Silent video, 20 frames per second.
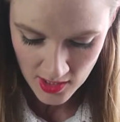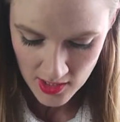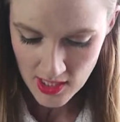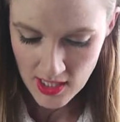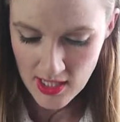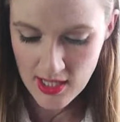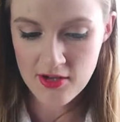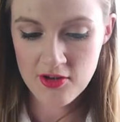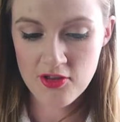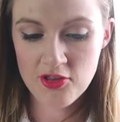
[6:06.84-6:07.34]

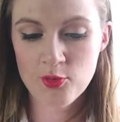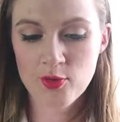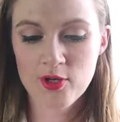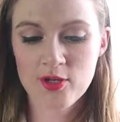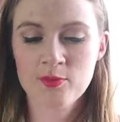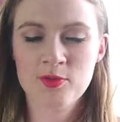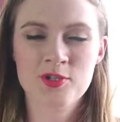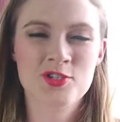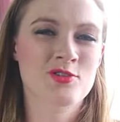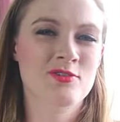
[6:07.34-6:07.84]
And another
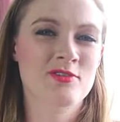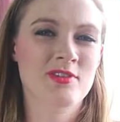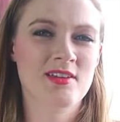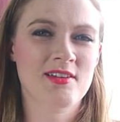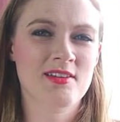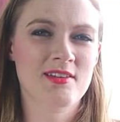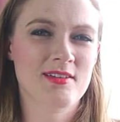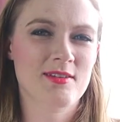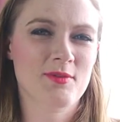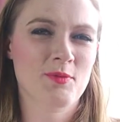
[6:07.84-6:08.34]
one, which you think,
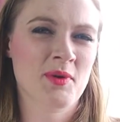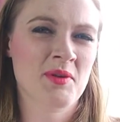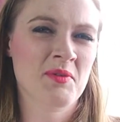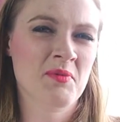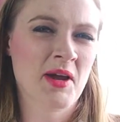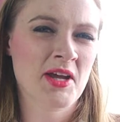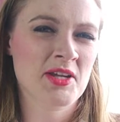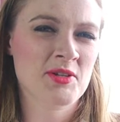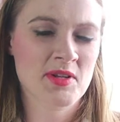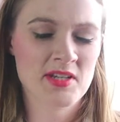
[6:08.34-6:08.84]
well,
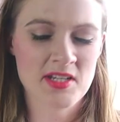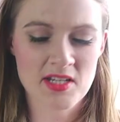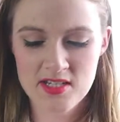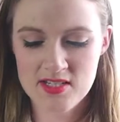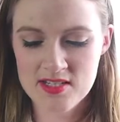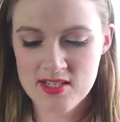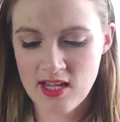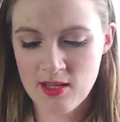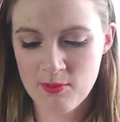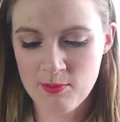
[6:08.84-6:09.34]
why do I need a
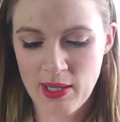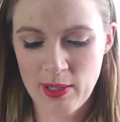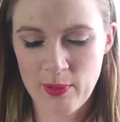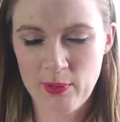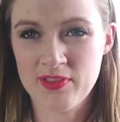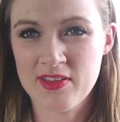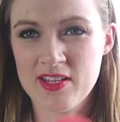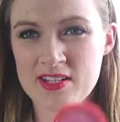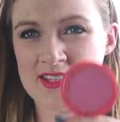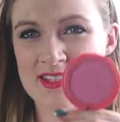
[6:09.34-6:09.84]
second pink
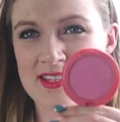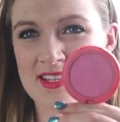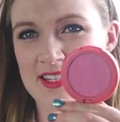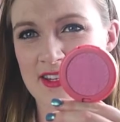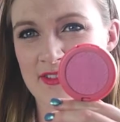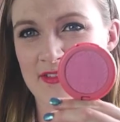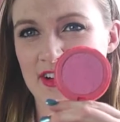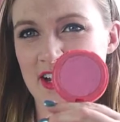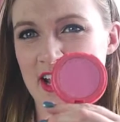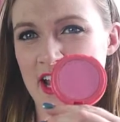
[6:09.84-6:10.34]
one? This is a
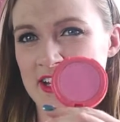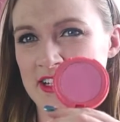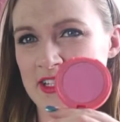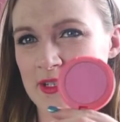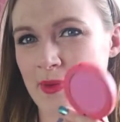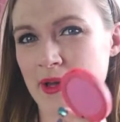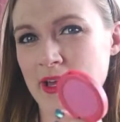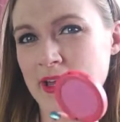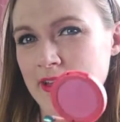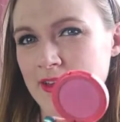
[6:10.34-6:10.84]
different kind of
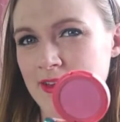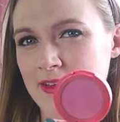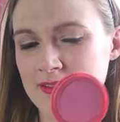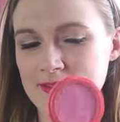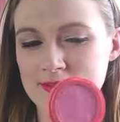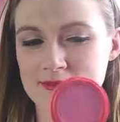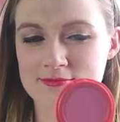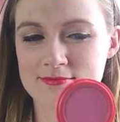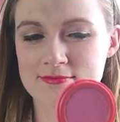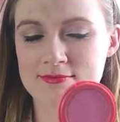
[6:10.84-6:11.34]
pink.
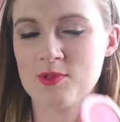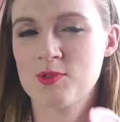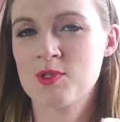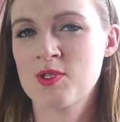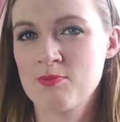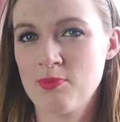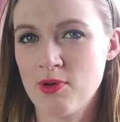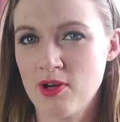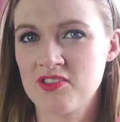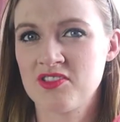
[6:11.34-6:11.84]

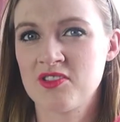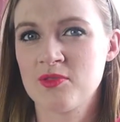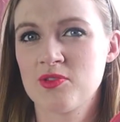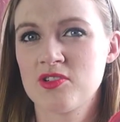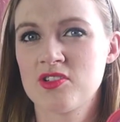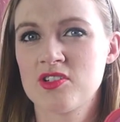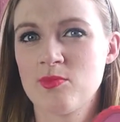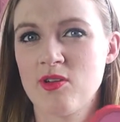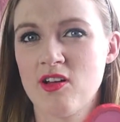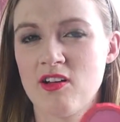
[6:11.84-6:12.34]
Spot the
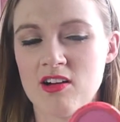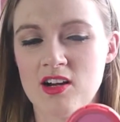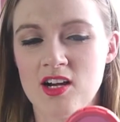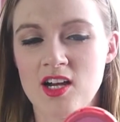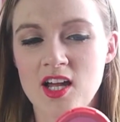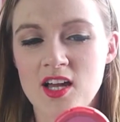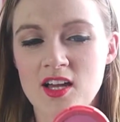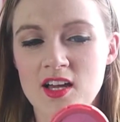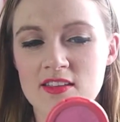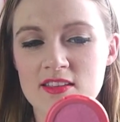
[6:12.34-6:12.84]
beauty blogger.
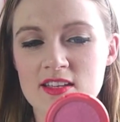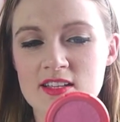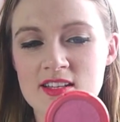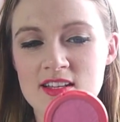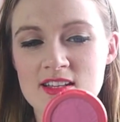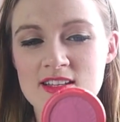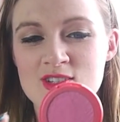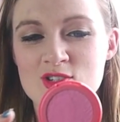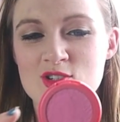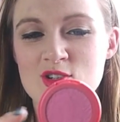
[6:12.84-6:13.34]
This
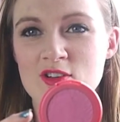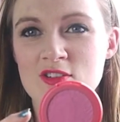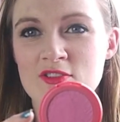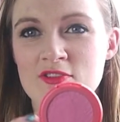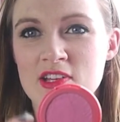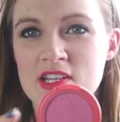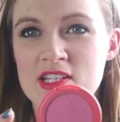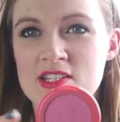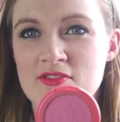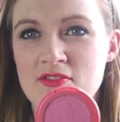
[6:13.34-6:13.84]
is
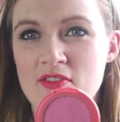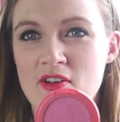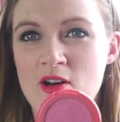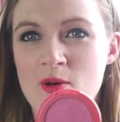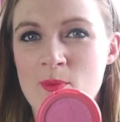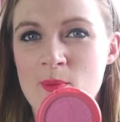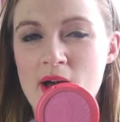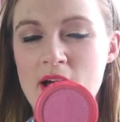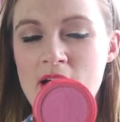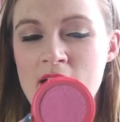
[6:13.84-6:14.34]
Dollface
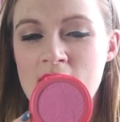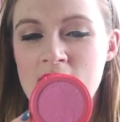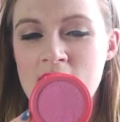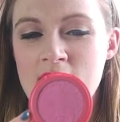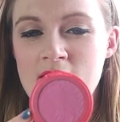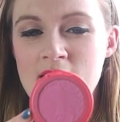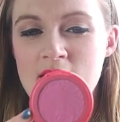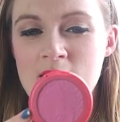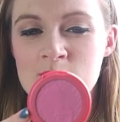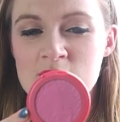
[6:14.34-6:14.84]
from
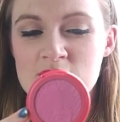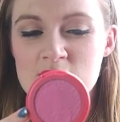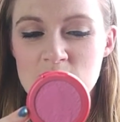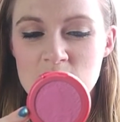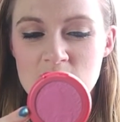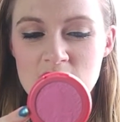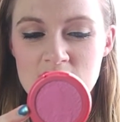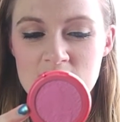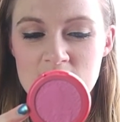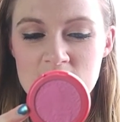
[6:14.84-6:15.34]

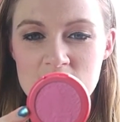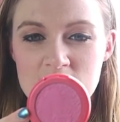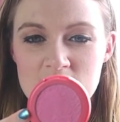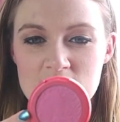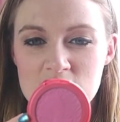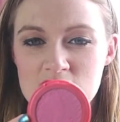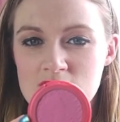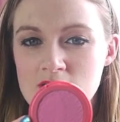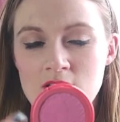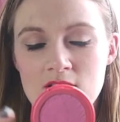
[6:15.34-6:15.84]
Amazonian,
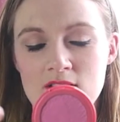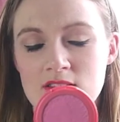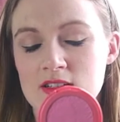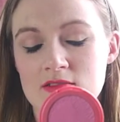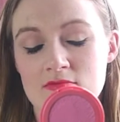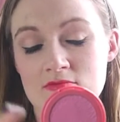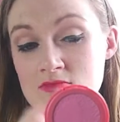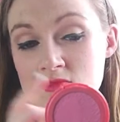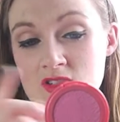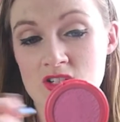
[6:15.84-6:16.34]
or the
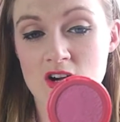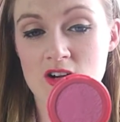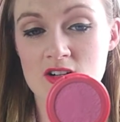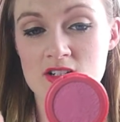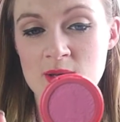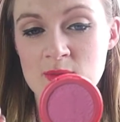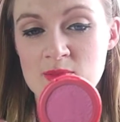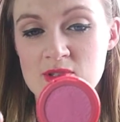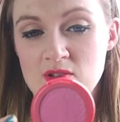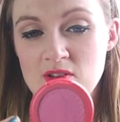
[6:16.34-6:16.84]
Tarte
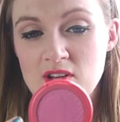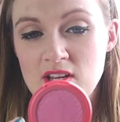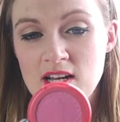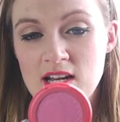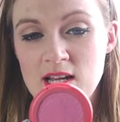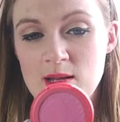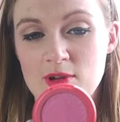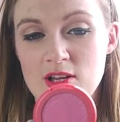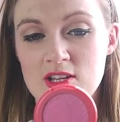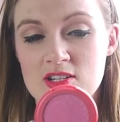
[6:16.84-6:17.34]
Amazonian
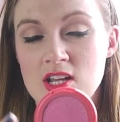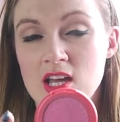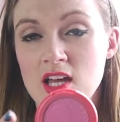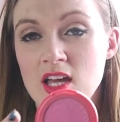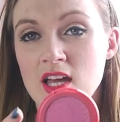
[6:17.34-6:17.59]
Clay Blush.